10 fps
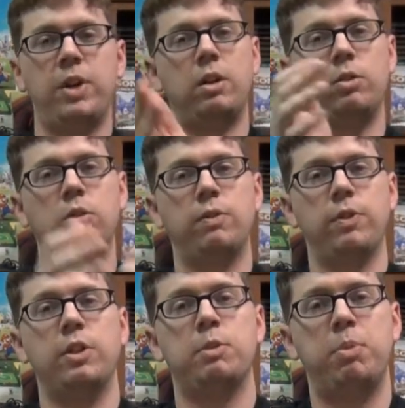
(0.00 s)
that'll do it
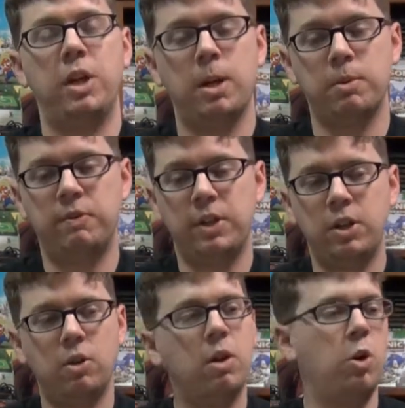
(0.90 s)
for this pickups video.